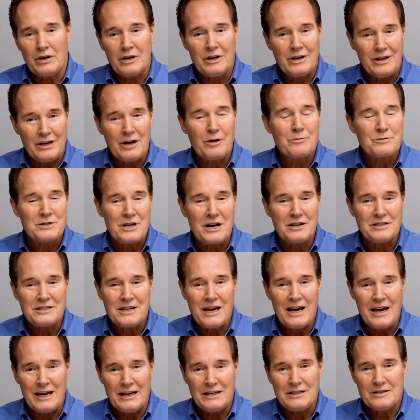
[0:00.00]
comes out to
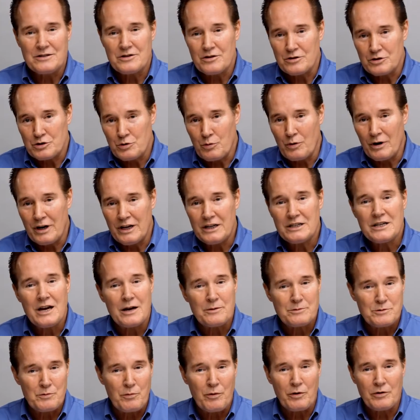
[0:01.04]
8. So 20
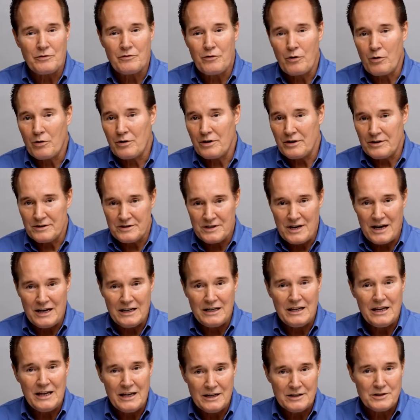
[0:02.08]
times 0.4 is 8
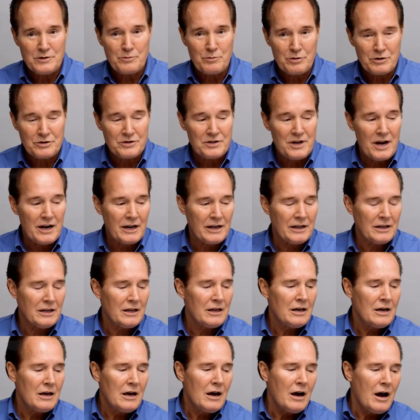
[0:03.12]
hits per second.
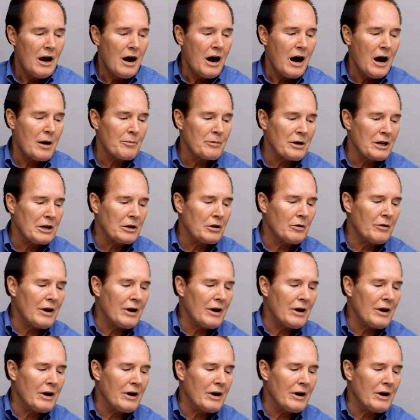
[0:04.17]
I'm going to go